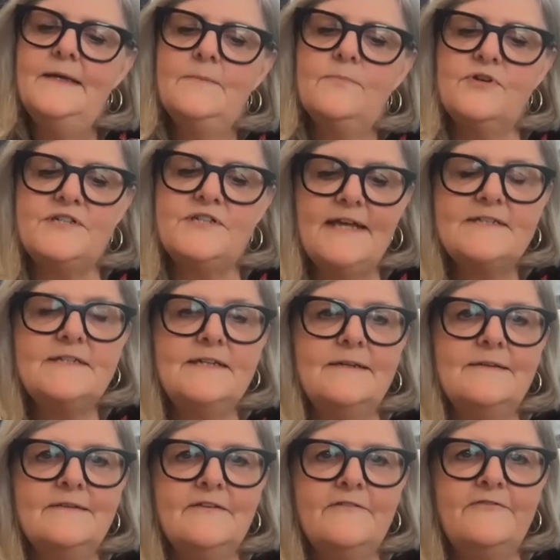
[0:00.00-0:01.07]

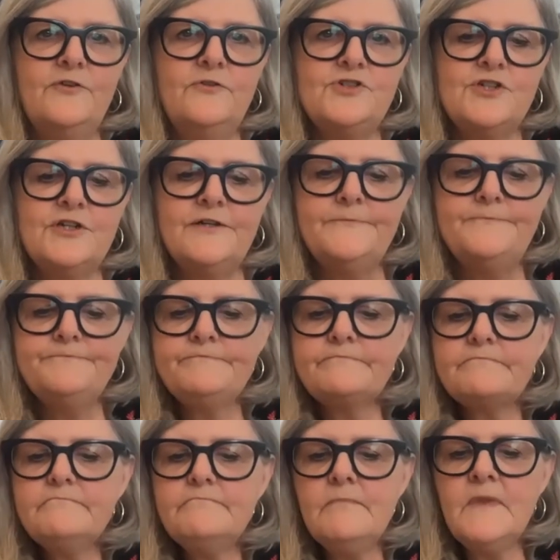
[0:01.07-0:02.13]
protecting the future,
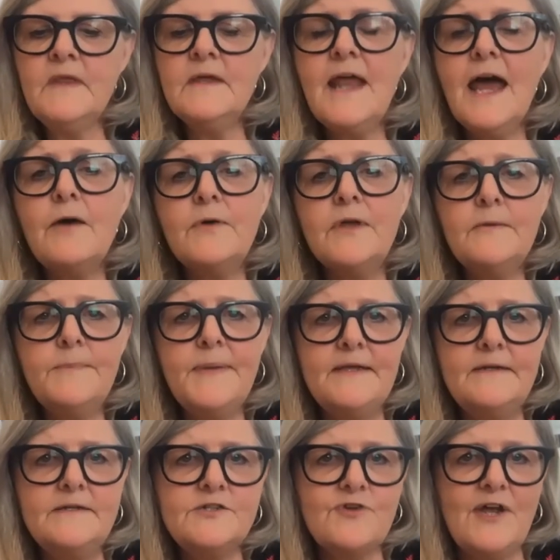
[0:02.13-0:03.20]
and how we
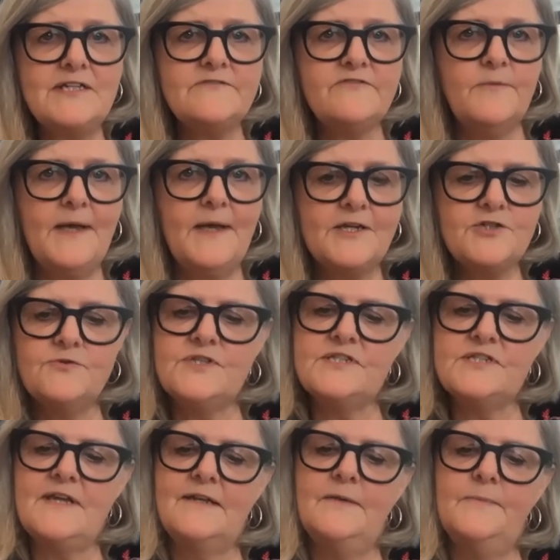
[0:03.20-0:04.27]
embed transformational
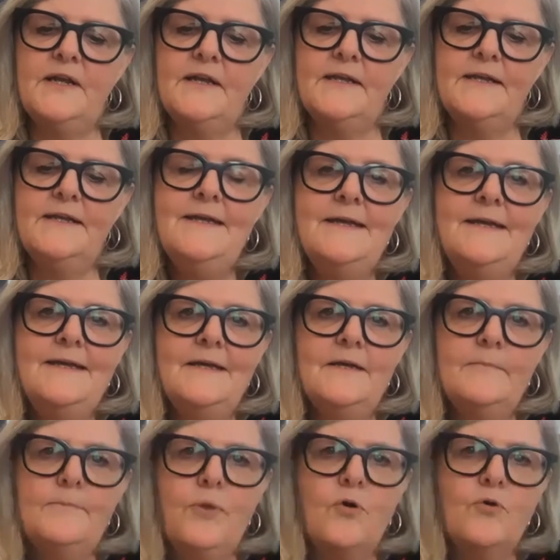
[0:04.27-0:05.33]
sustainability,
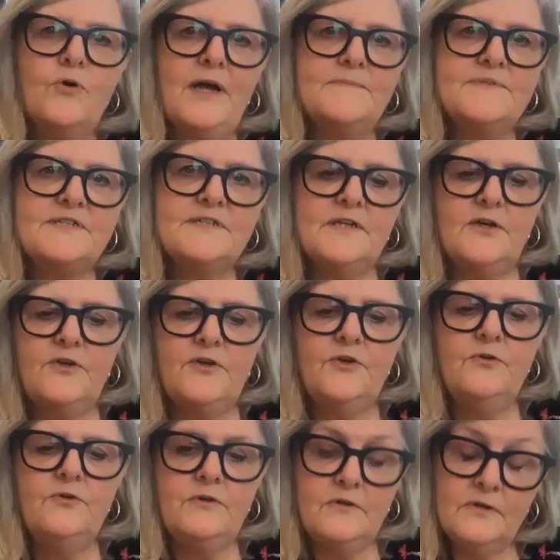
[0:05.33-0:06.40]
Paul comes to
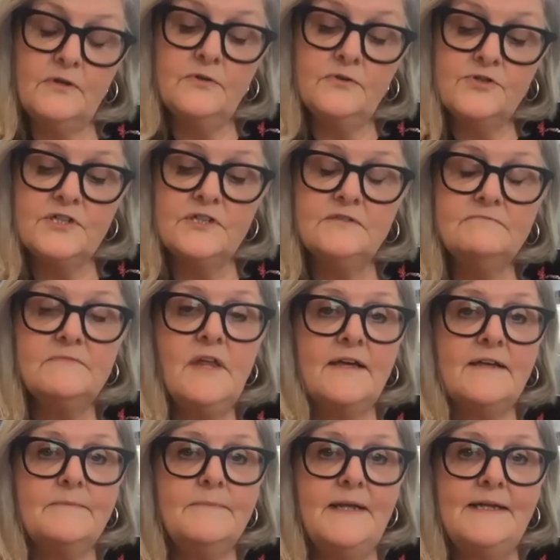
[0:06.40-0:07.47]
the conclusion, like
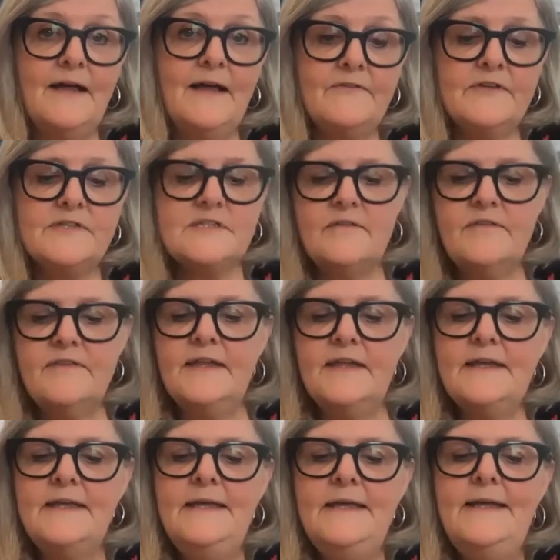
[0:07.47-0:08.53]
many others, I think,
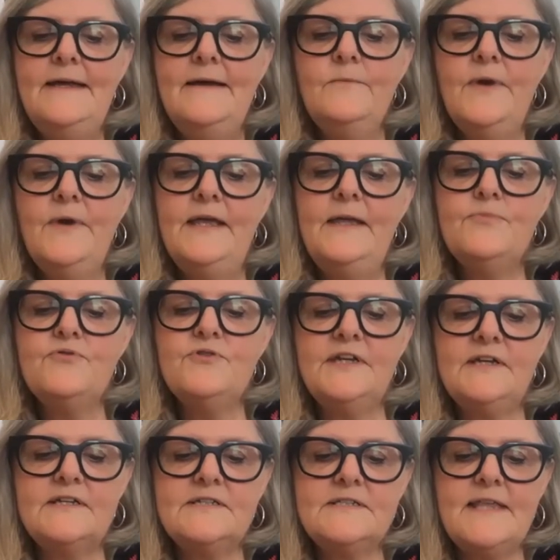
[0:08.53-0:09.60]
where he
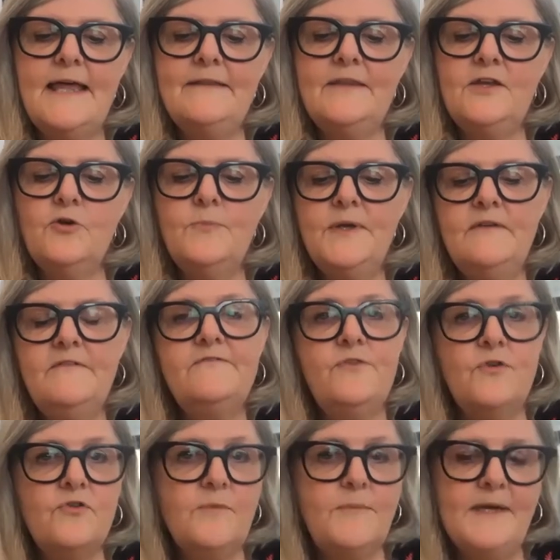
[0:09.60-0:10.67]
predicts that there'll be
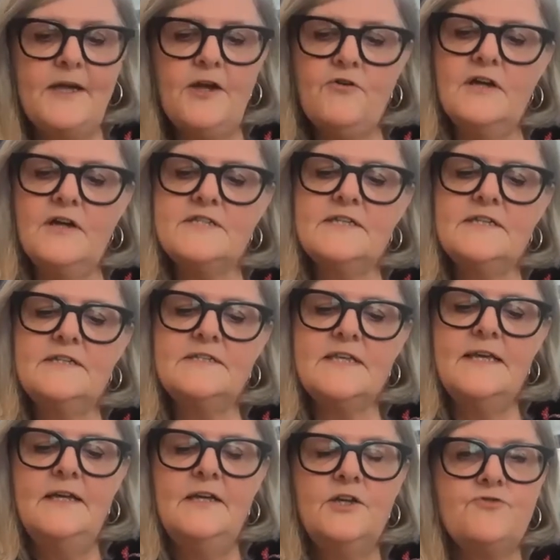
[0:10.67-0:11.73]
further mega crises
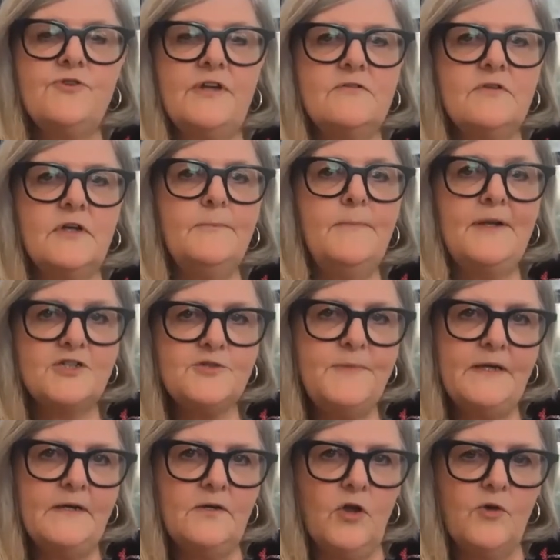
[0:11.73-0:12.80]
triggering much
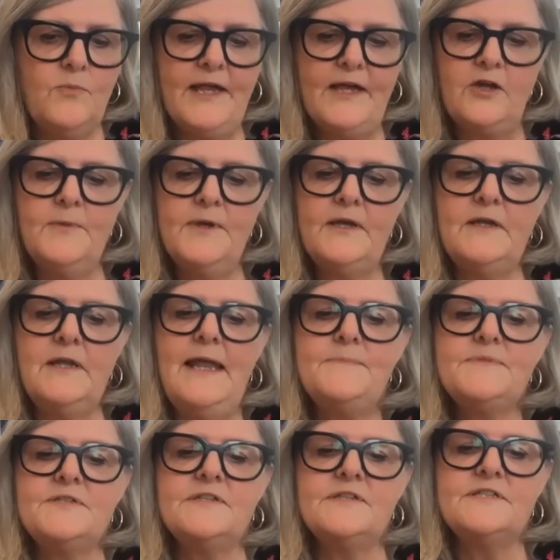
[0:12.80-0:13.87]
bigger global economic
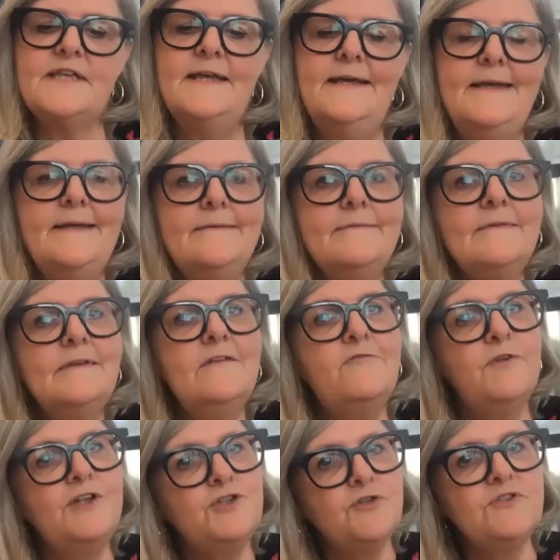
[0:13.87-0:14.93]
collapses if
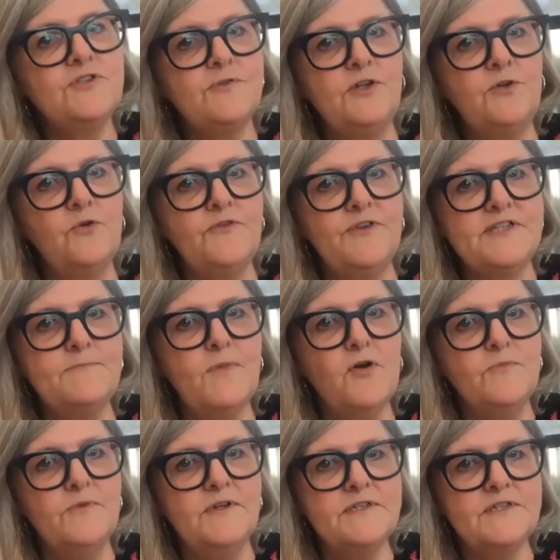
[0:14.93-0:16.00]
we choose to ignore this
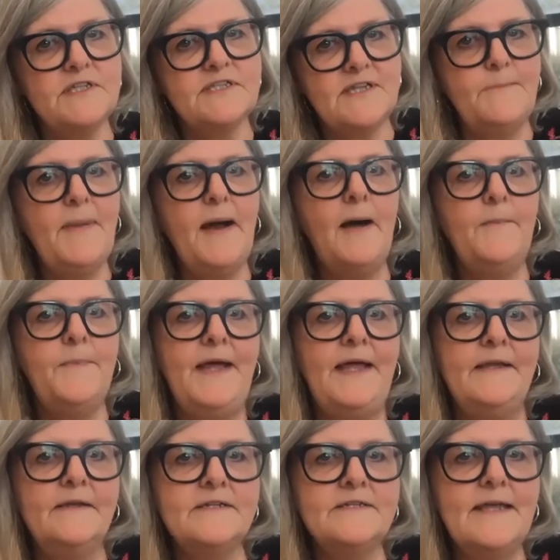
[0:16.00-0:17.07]
moment to step up
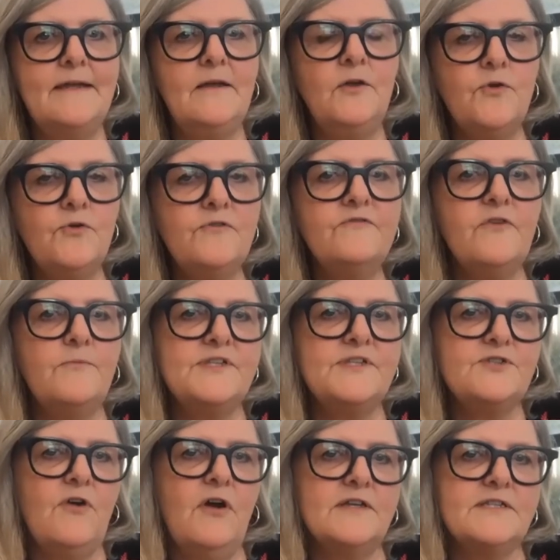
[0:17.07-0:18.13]
and learn from this
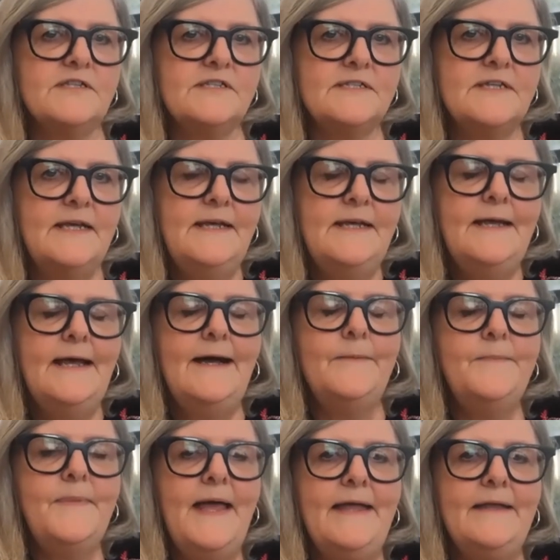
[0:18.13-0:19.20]
crisis
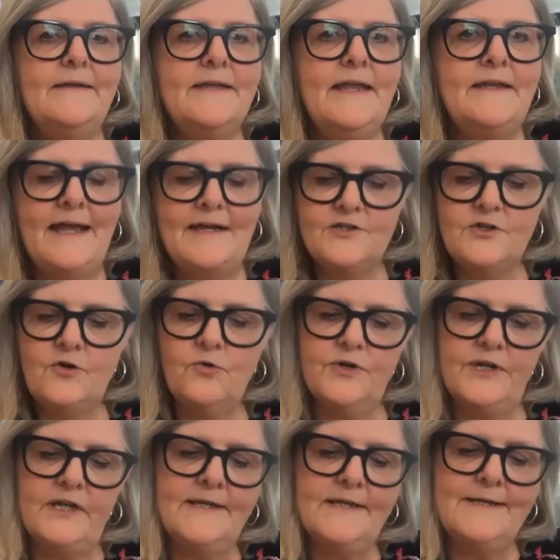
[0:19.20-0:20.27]
and act
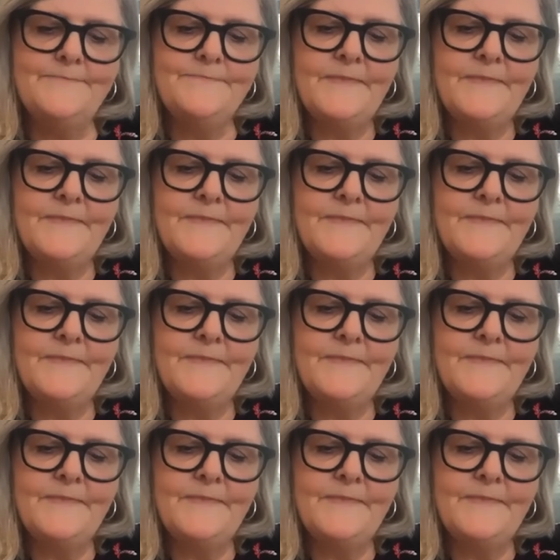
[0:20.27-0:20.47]
accordingly.